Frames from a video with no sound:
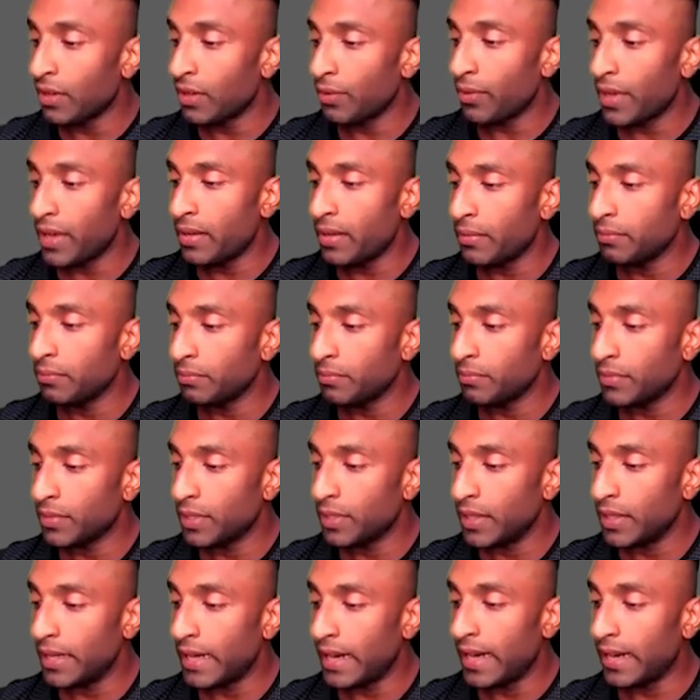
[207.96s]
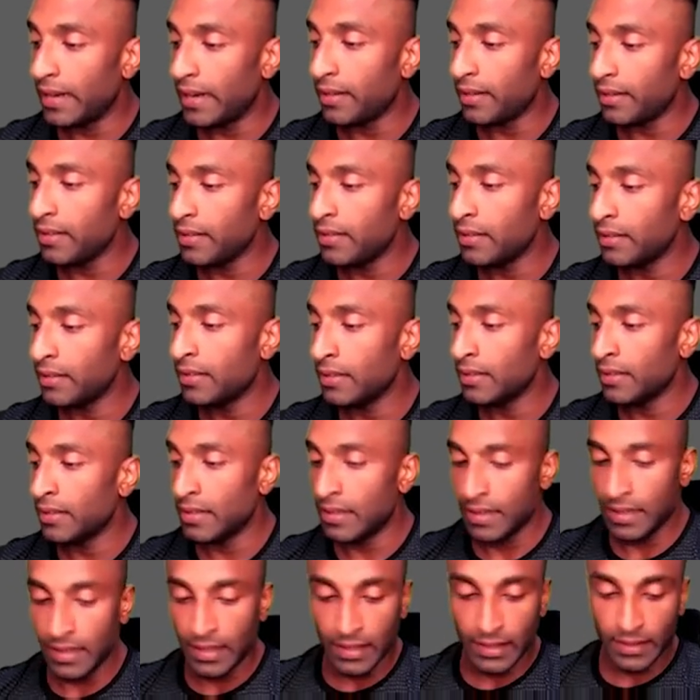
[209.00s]
okay dated
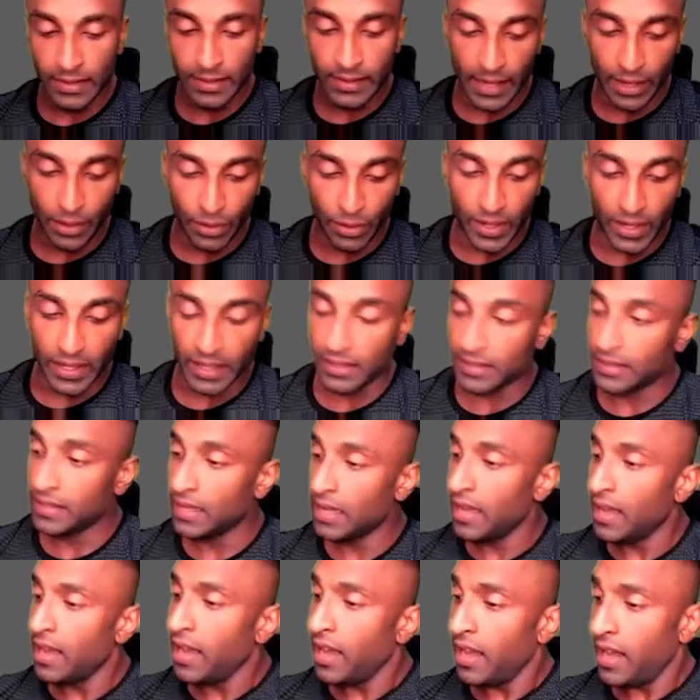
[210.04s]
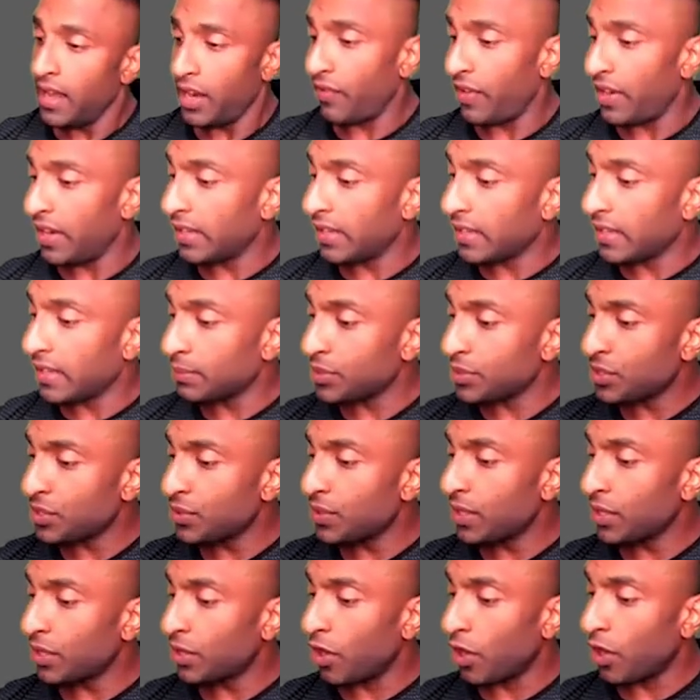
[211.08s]
securities now when it comes to
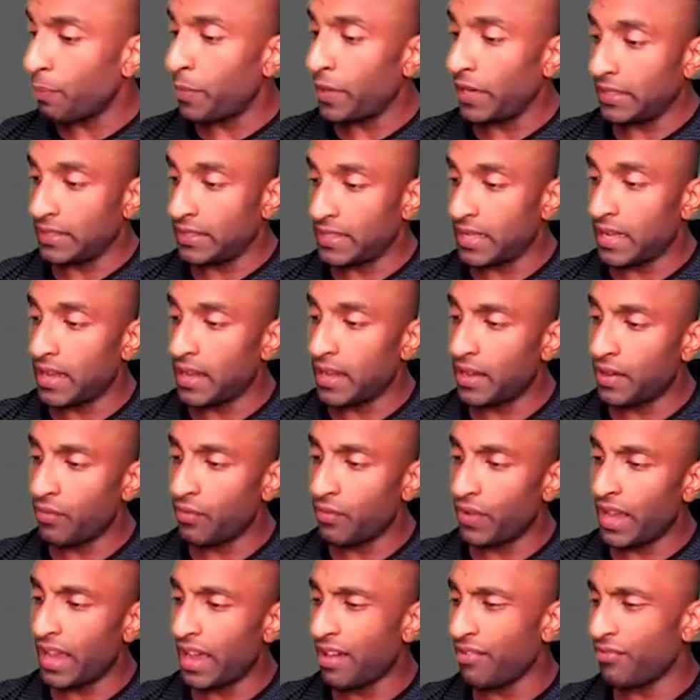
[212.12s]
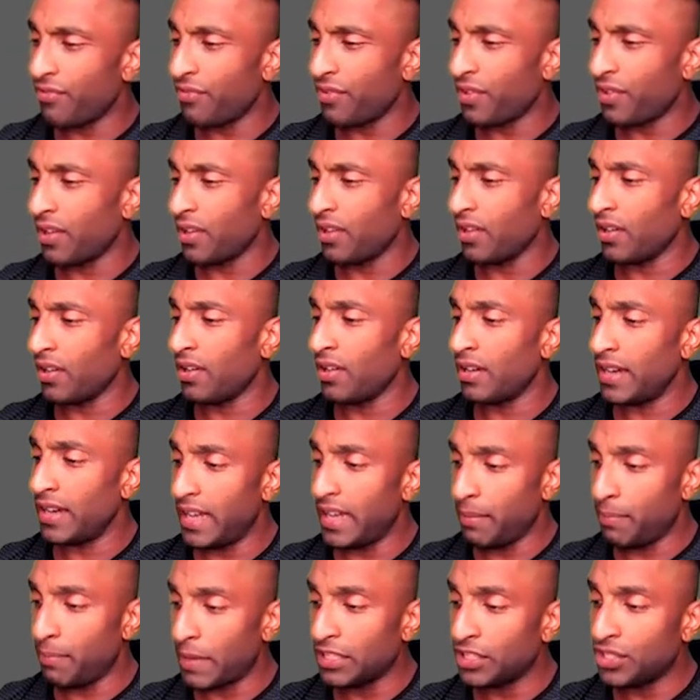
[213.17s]
the corporates we have uh,
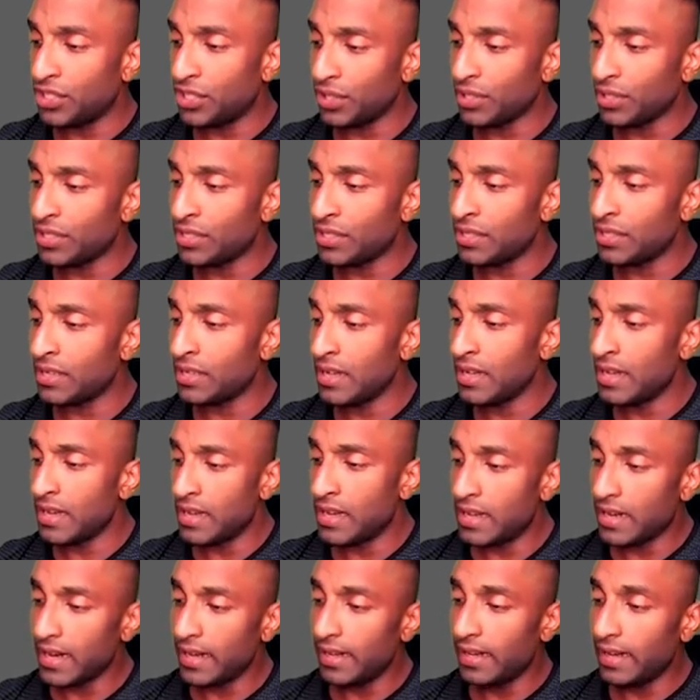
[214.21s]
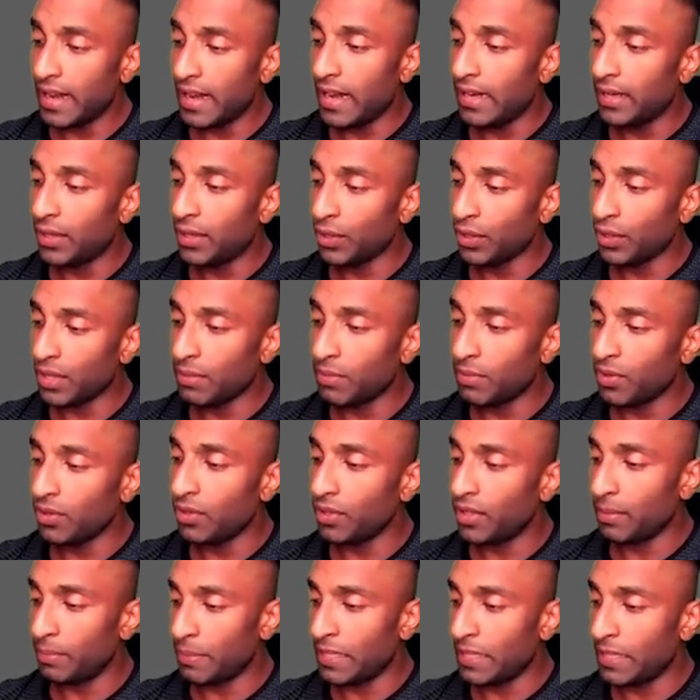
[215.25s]
debentures right i'll talk
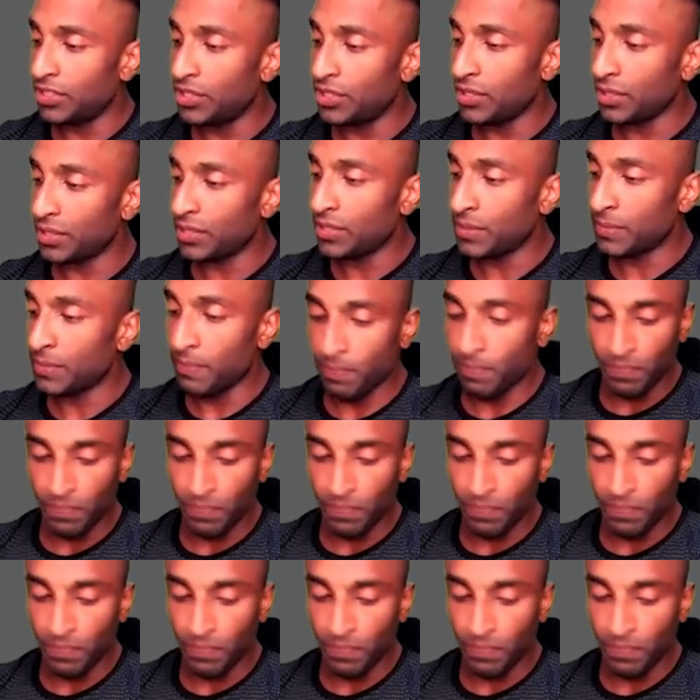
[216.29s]
about debentures